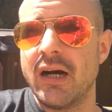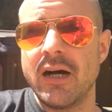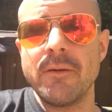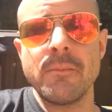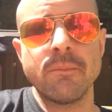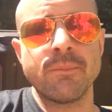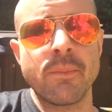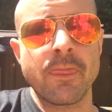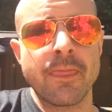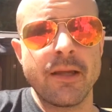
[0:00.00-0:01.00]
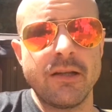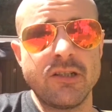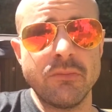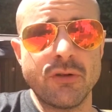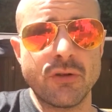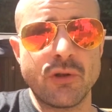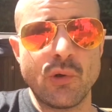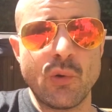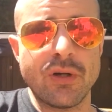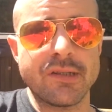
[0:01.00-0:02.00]
They jumped on the
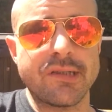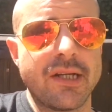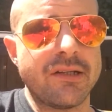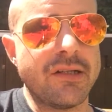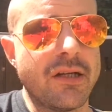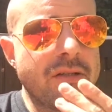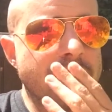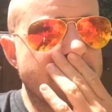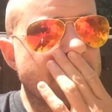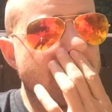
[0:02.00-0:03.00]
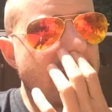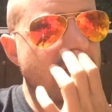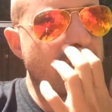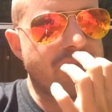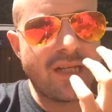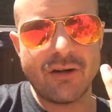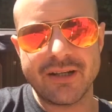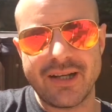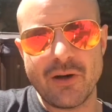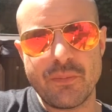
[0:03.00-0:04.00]
call, and I said, you know, I want to see how I
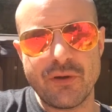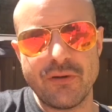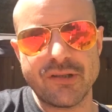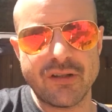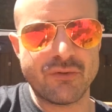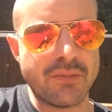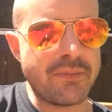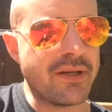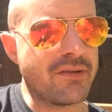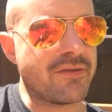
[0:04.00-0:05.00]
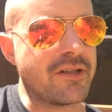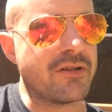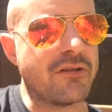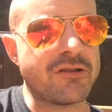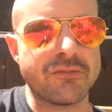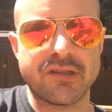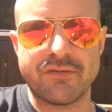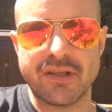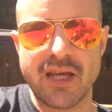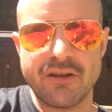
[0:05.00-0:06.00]
can help you, see if we're maybe a fit to do some
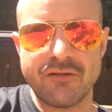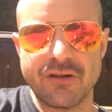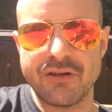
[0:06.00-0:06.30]
stuff together.